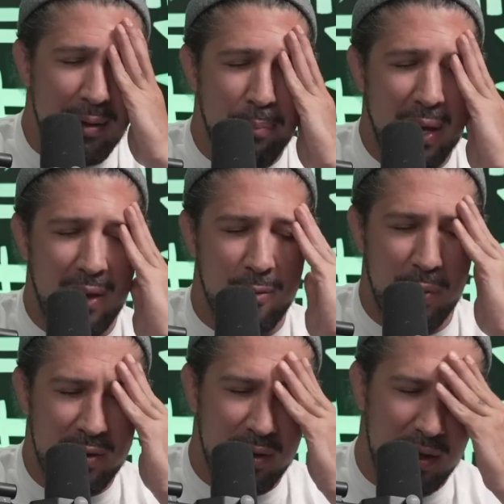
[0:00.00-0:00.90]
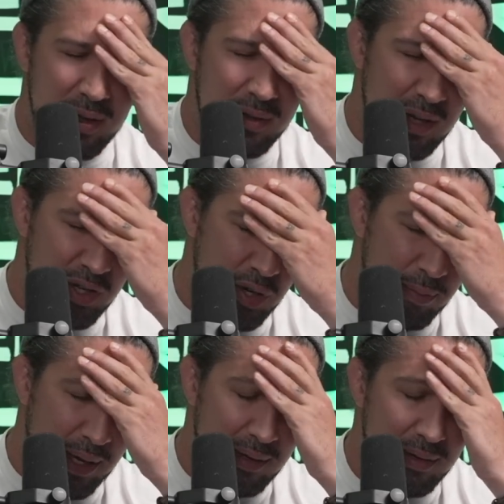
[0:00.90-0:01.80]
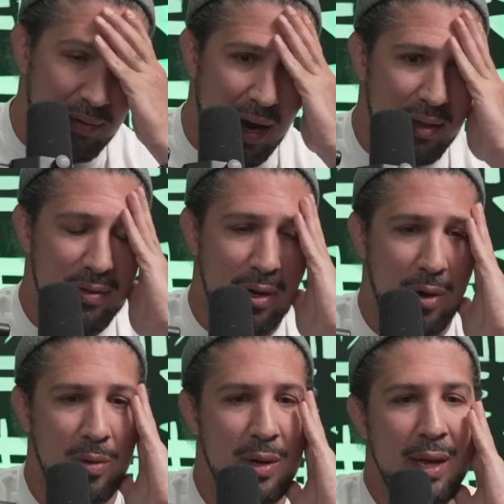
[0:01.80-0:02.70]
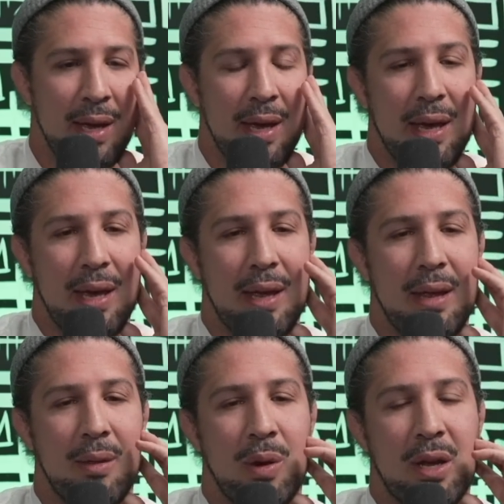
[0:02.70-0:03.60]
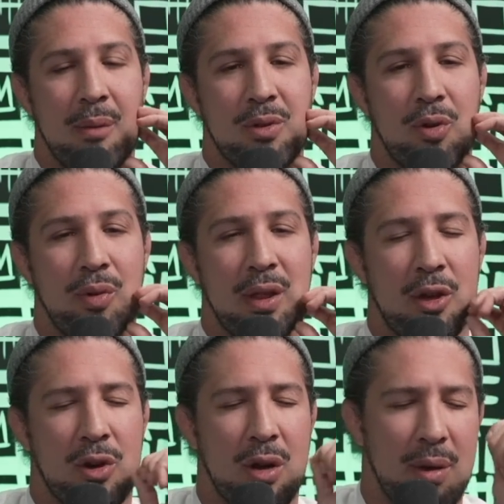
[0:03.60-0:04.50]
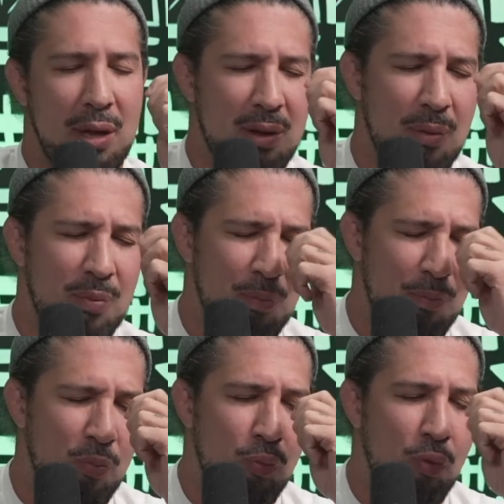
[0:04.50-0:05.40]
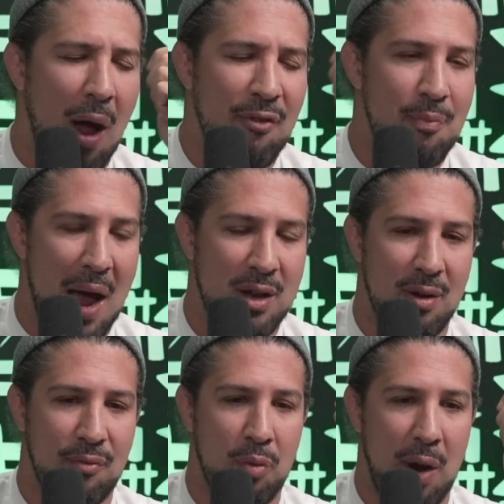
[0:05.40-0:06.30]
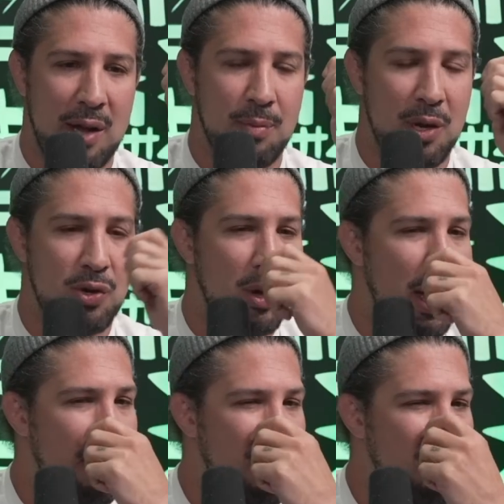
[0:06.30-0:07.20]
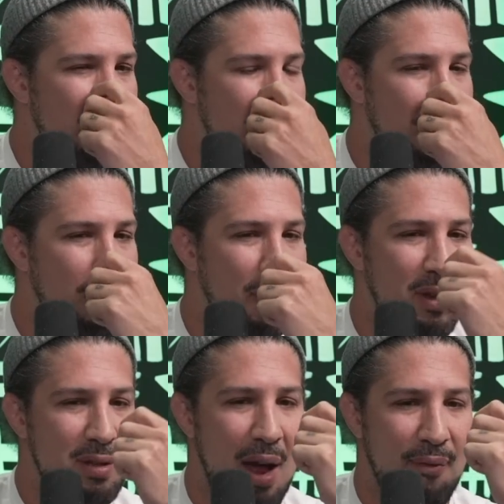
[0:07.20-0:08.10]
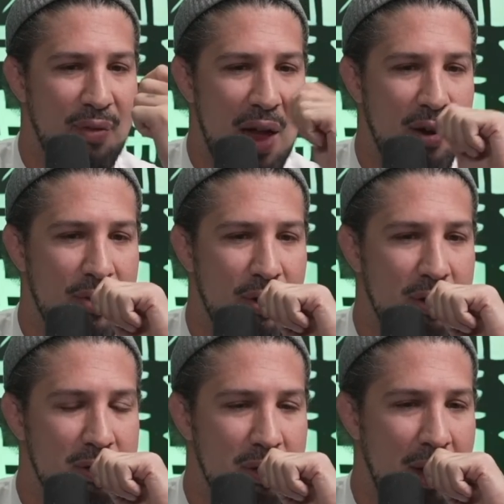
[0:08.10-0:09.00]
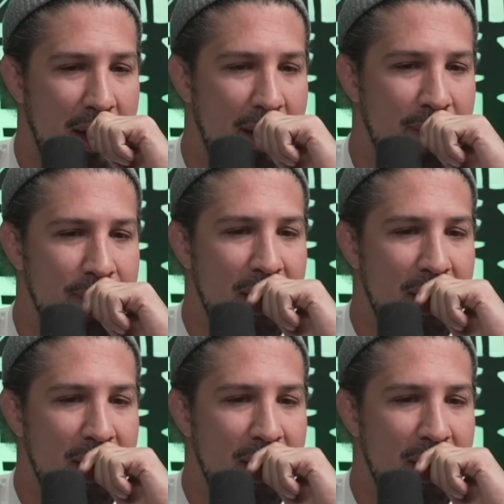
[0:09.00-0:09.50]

a beast, but he's a decision beast, right? So when it comes to they're kind of, it's a rough matchup for Bryce Mitchell. You can tell the UFC's not flat earthers. Um,